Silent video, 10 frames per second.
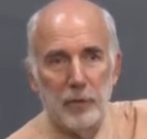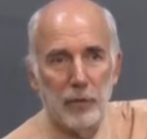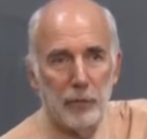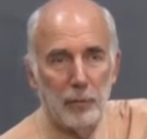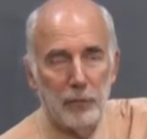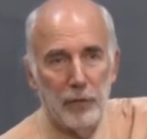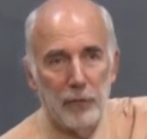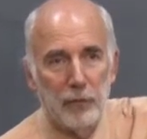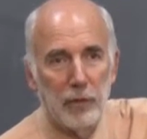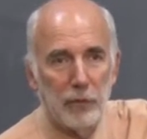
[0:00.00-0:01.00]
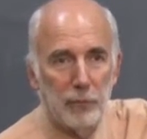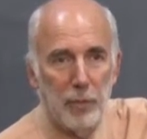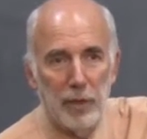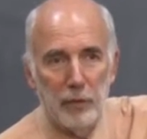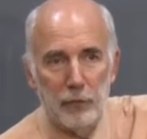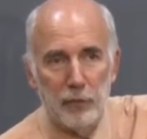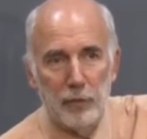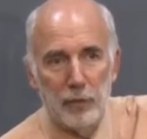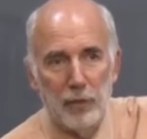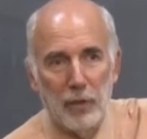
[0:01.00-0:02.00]
This represents an
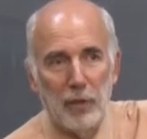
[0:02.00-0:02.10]
expenditure